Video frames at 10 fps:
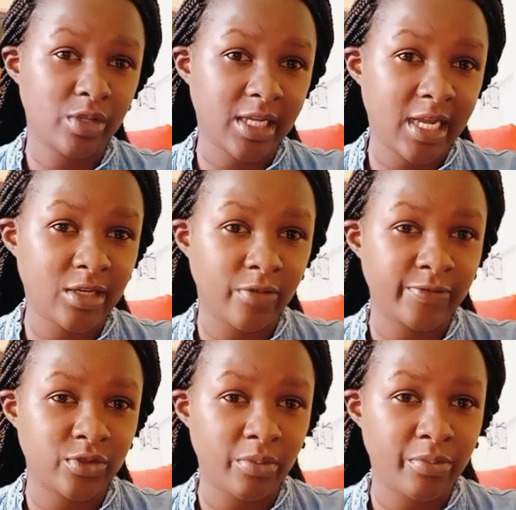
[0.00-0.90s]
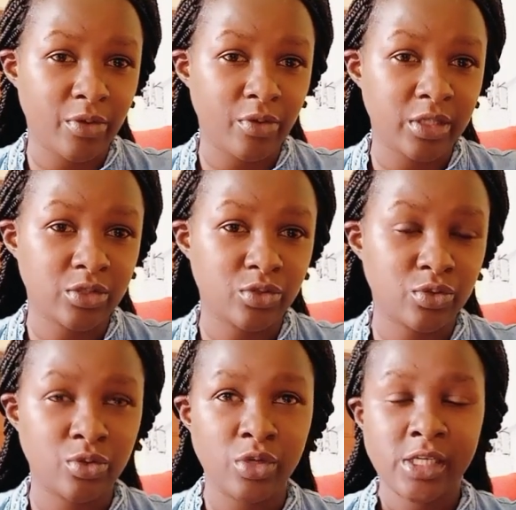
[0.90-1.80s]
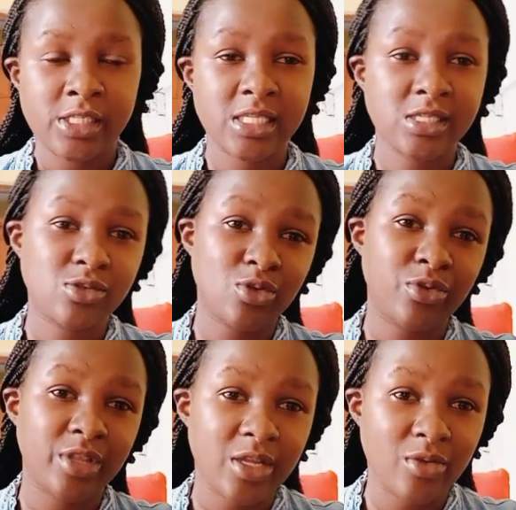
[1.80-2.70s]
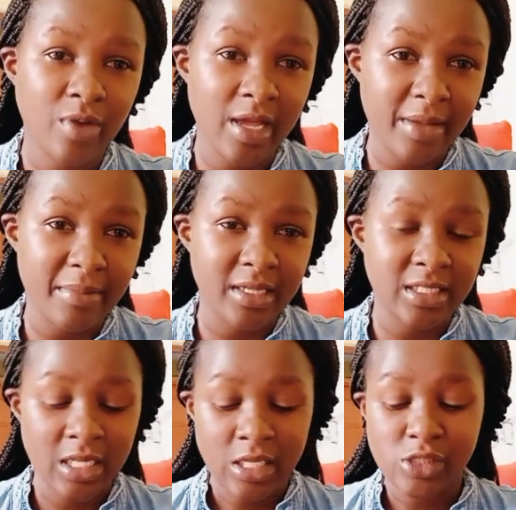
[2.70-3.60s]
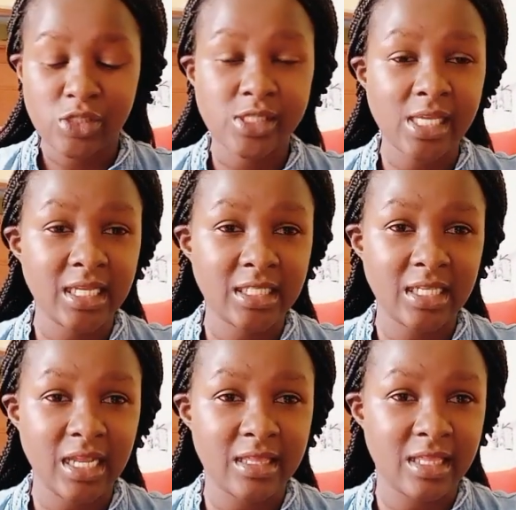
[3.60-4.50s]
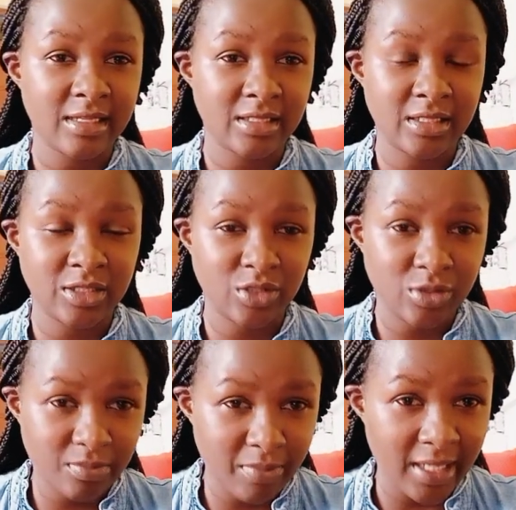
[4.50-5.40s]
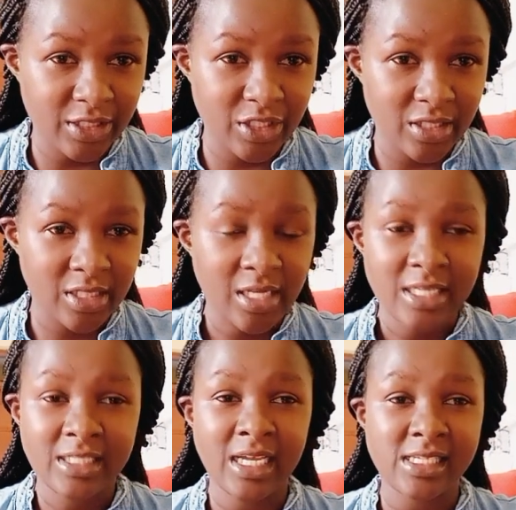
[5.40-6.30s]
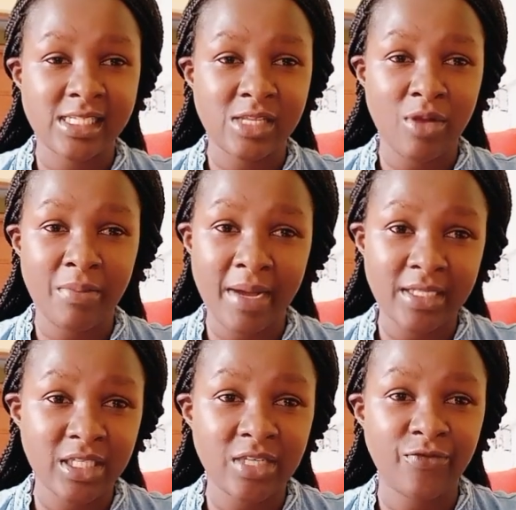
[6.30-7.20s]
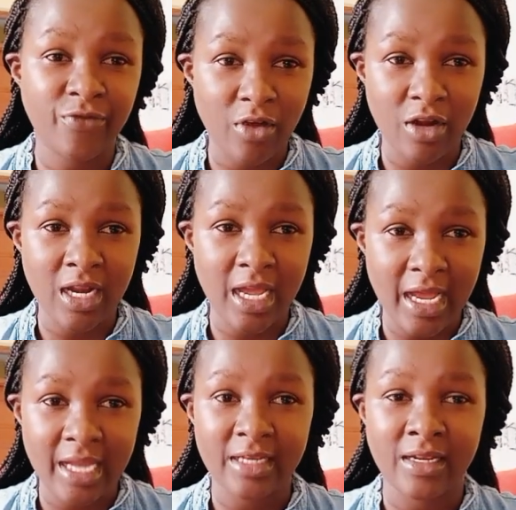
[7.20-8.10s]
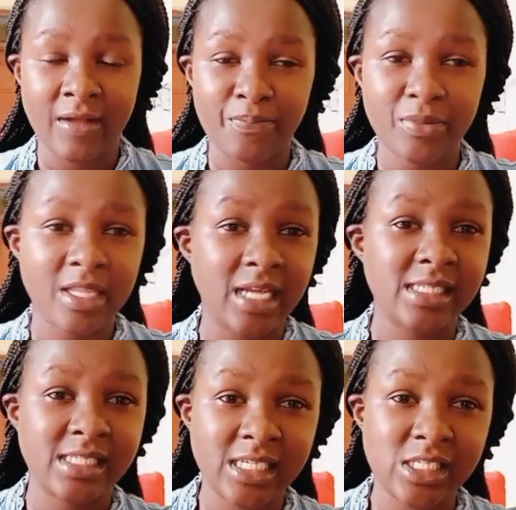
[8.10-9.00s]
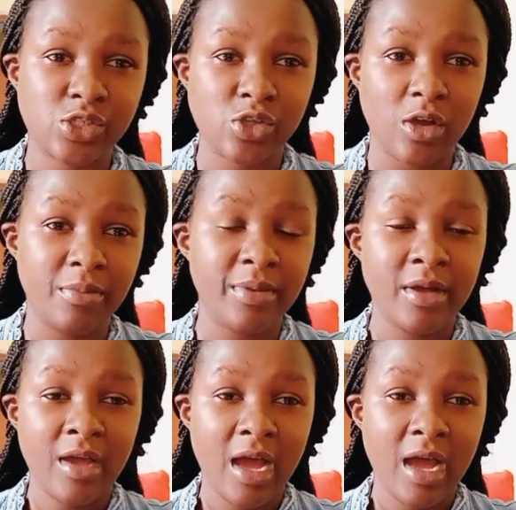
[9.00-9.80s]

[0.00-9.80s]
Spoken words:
the kind of job you're going to do, since you know the requirement, set the budget. Does your budget fall under, does this job